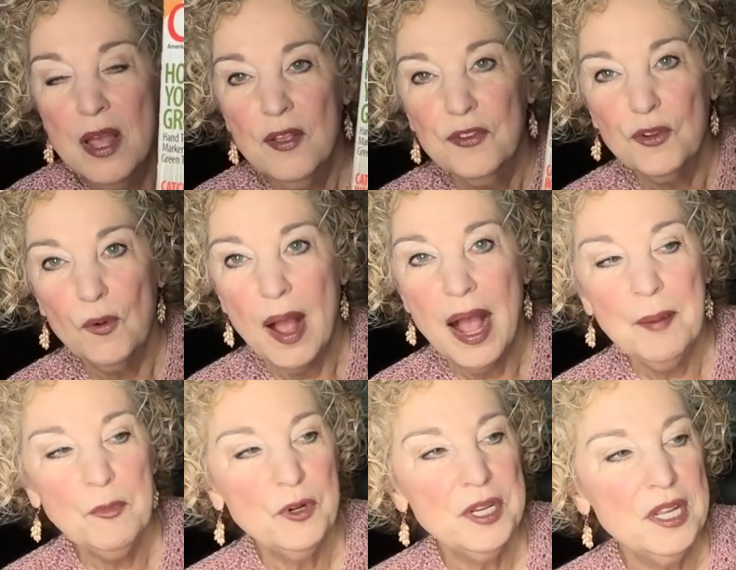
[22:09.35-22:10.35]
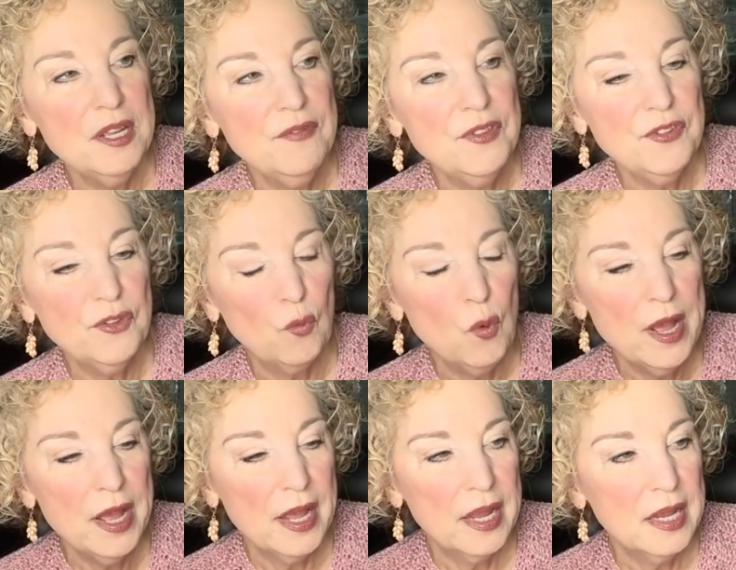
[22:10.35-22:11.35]
So I'm going to give this
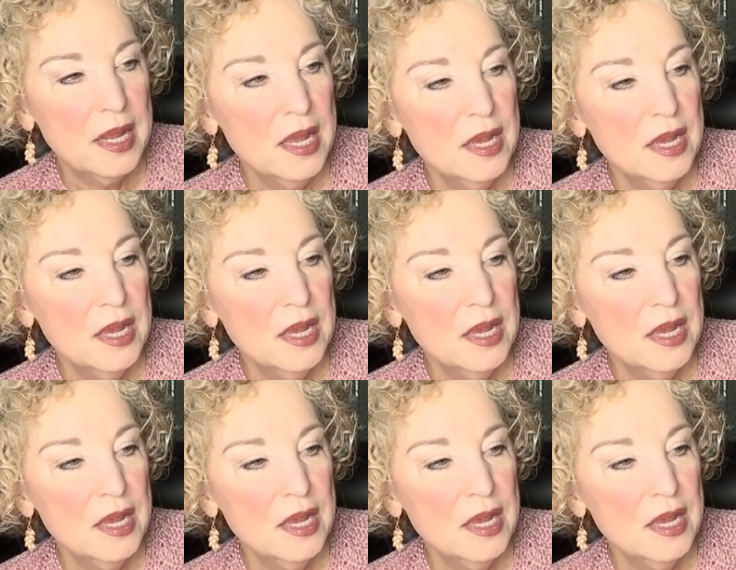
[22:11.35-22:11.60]
away